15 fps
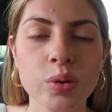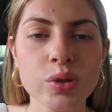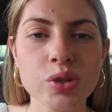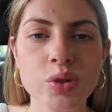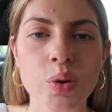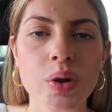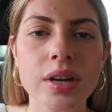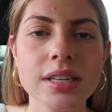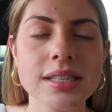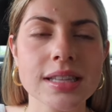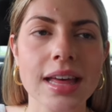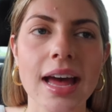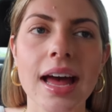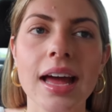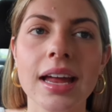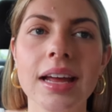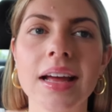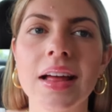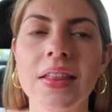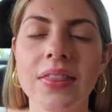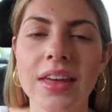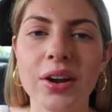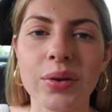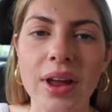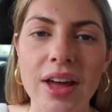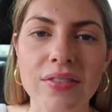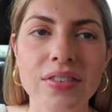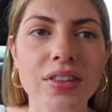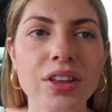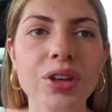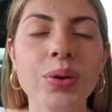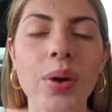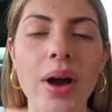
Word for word: Stores that they don't have in the